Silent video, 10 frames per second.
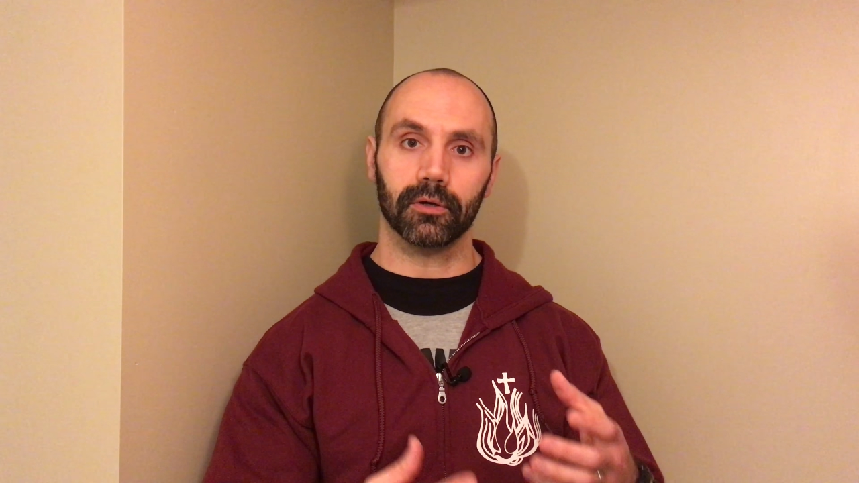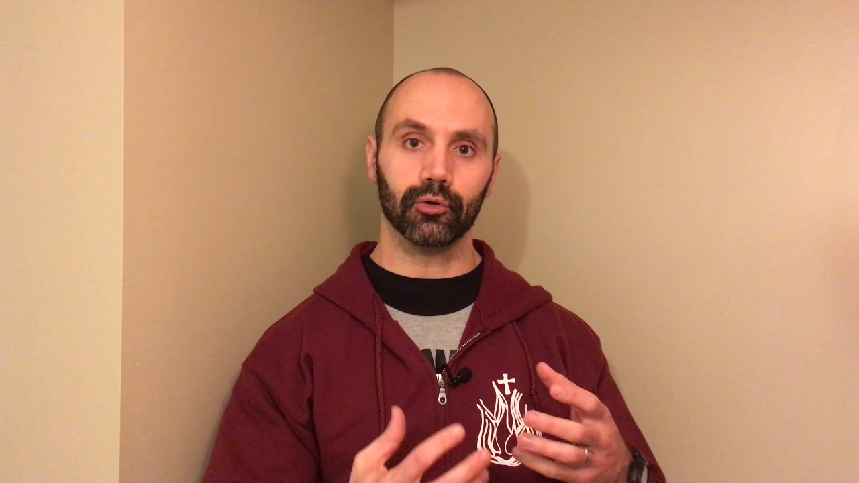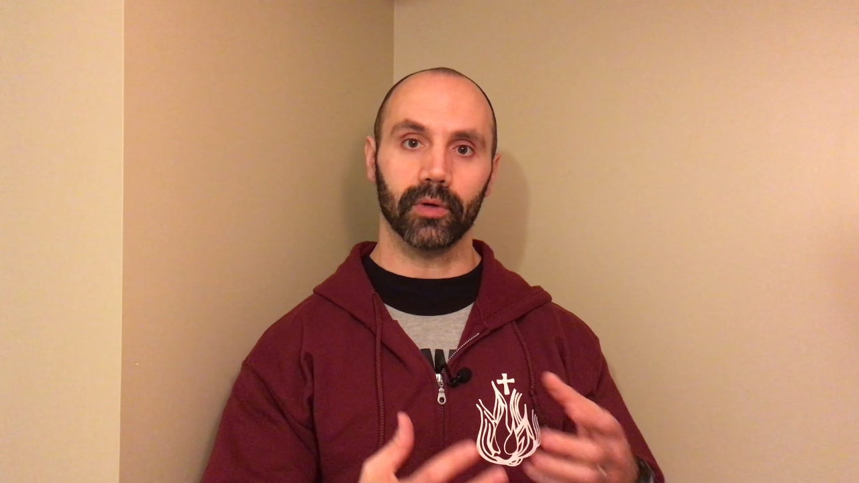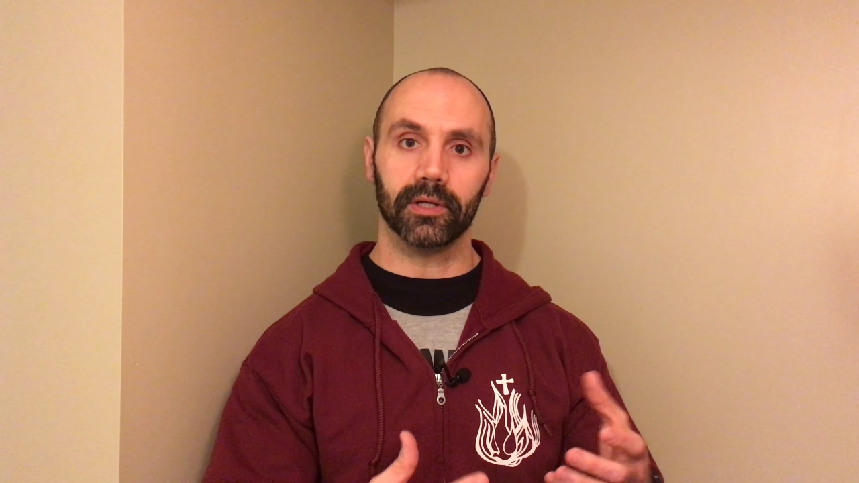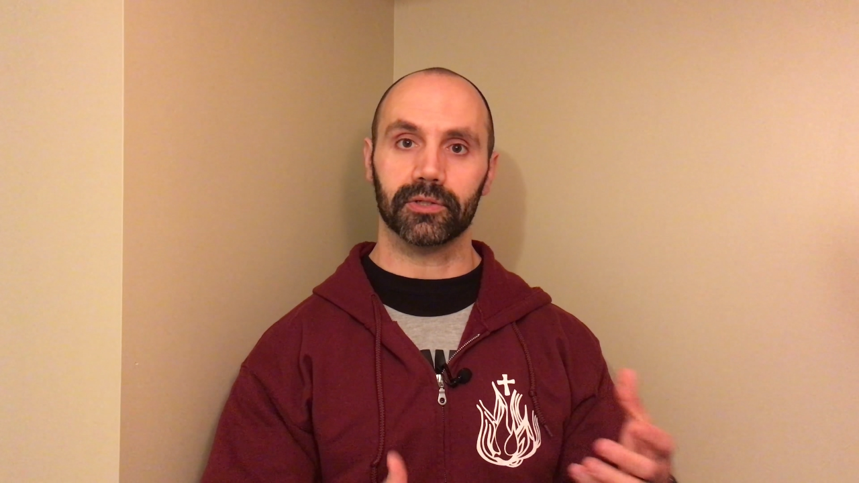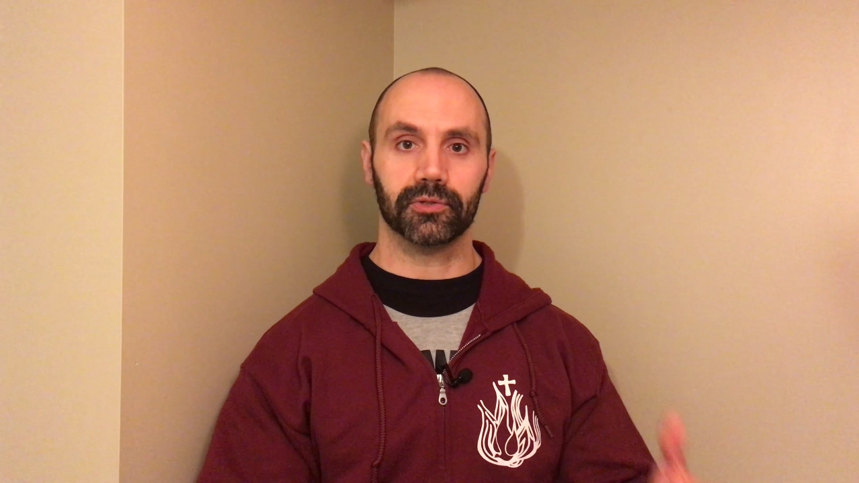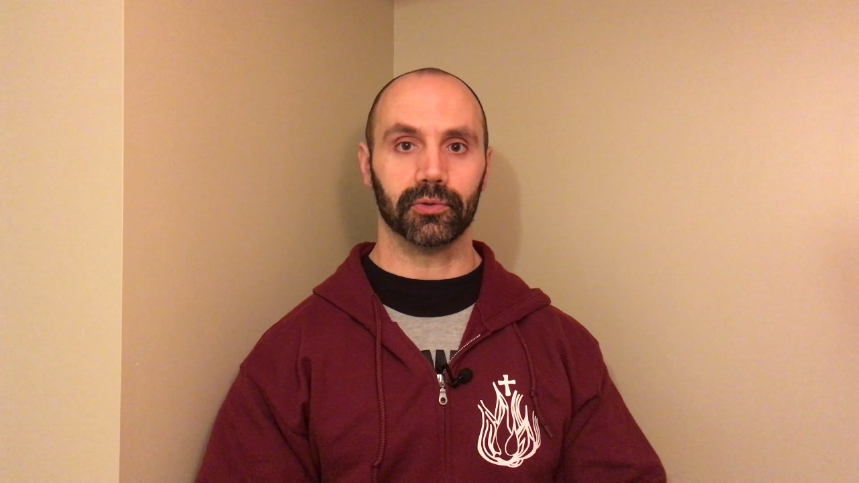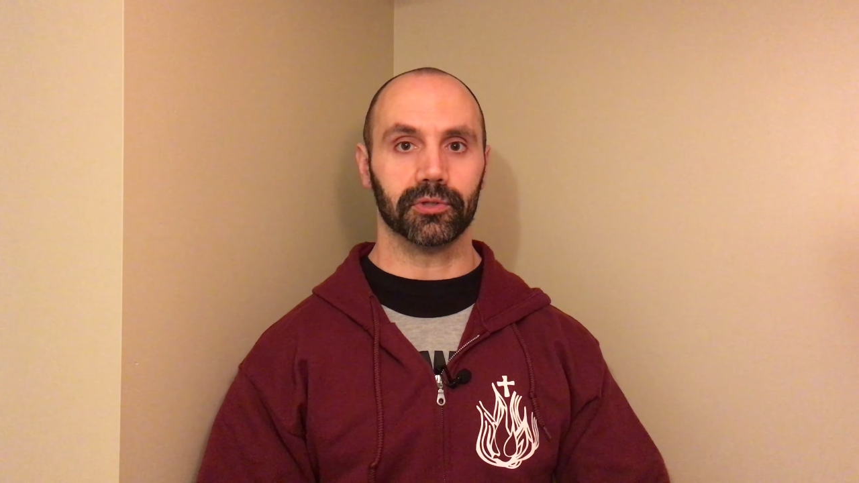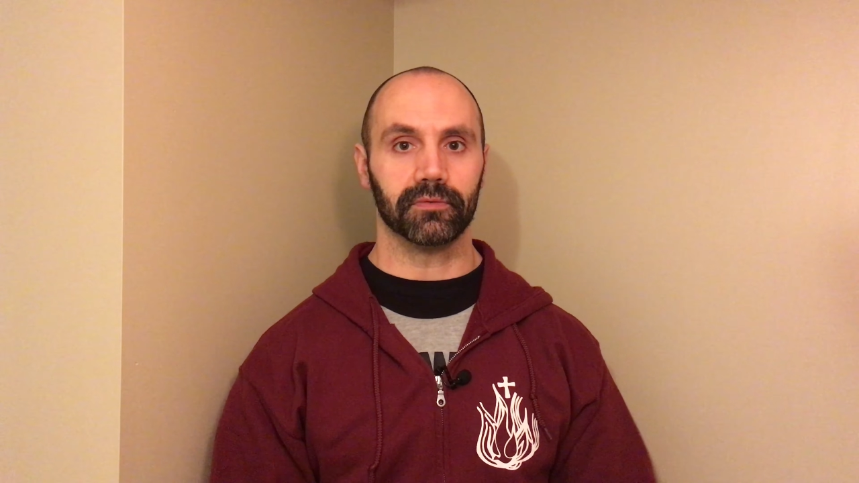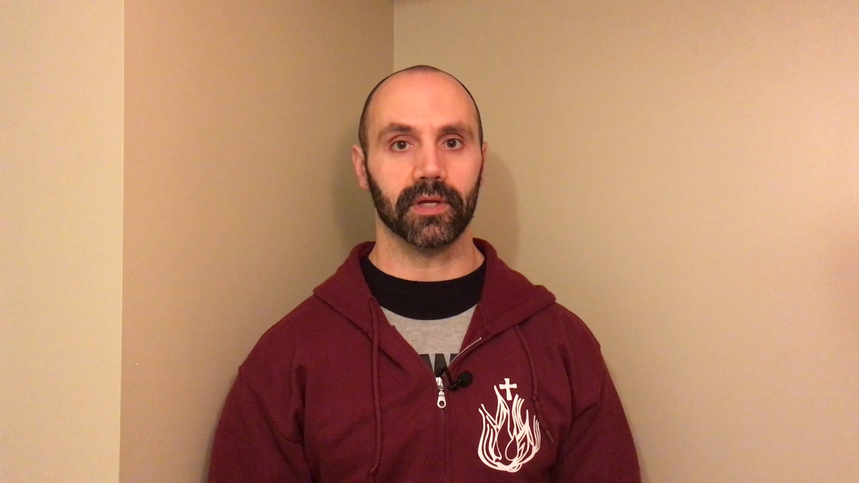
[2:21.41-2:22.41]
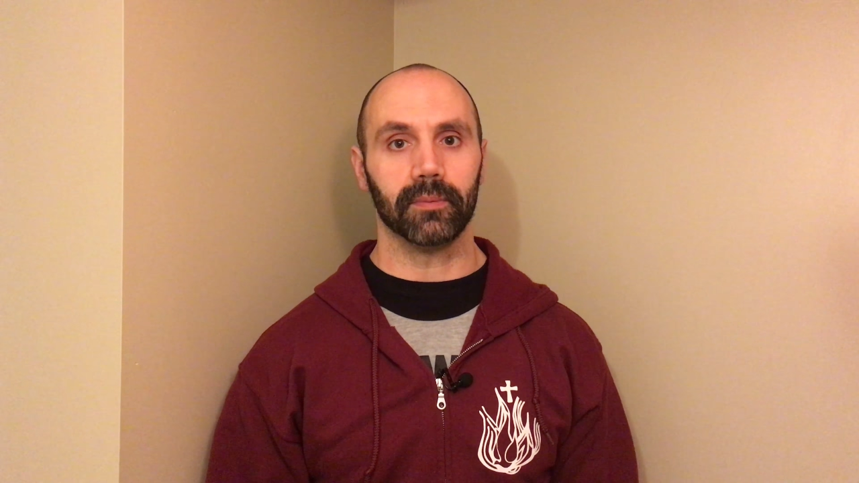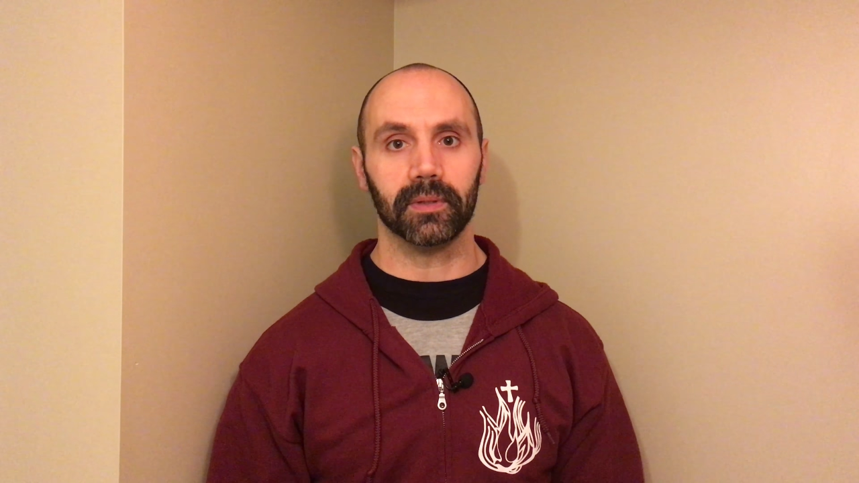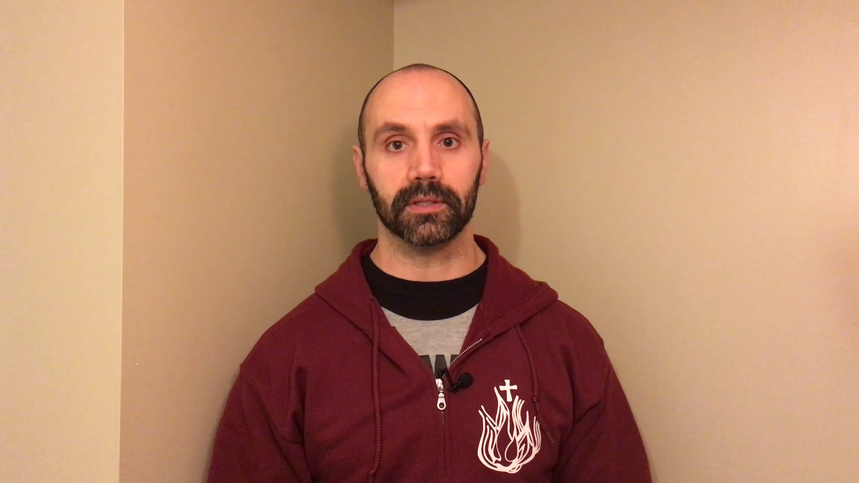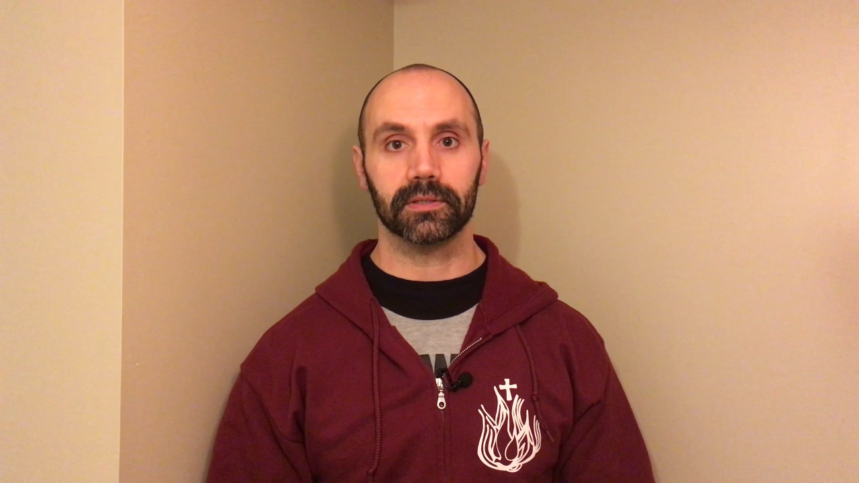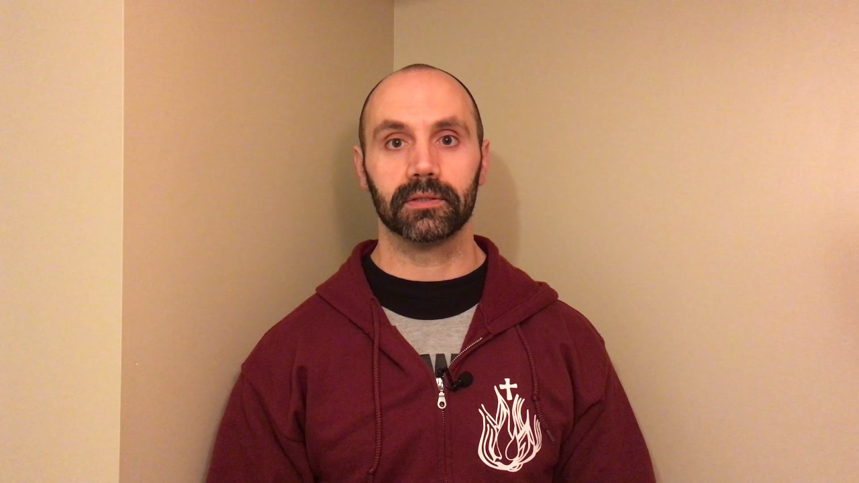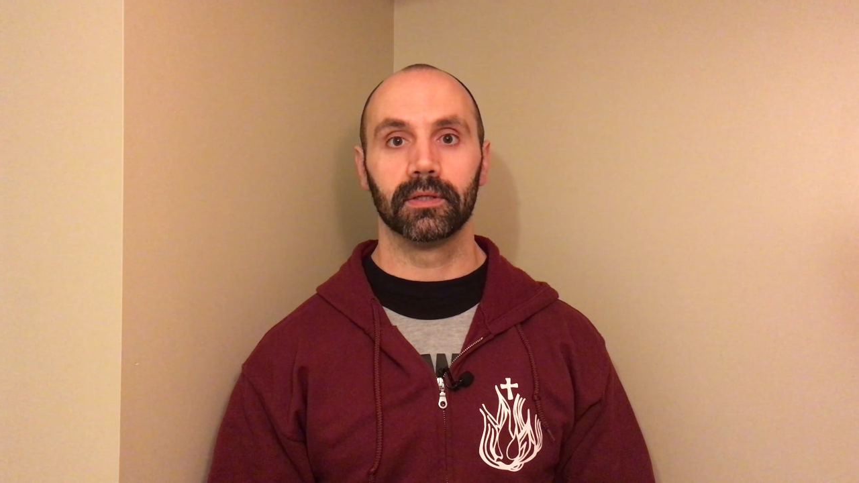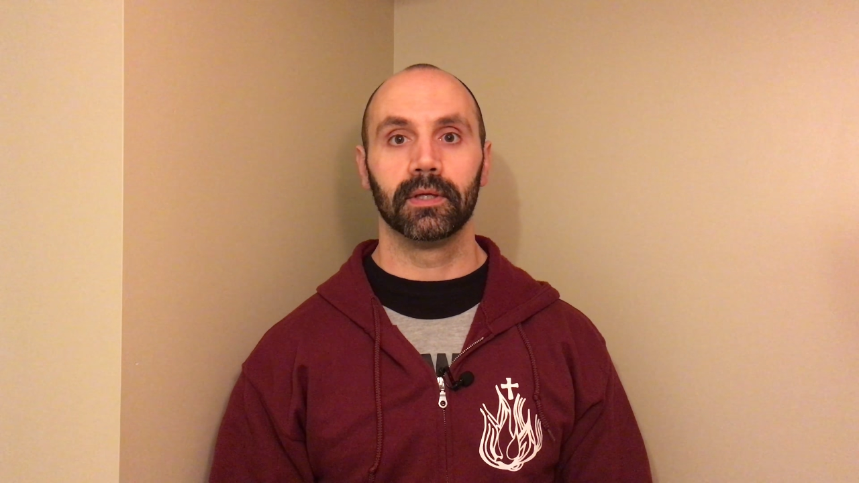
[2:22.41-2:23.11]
greatest source of happiness,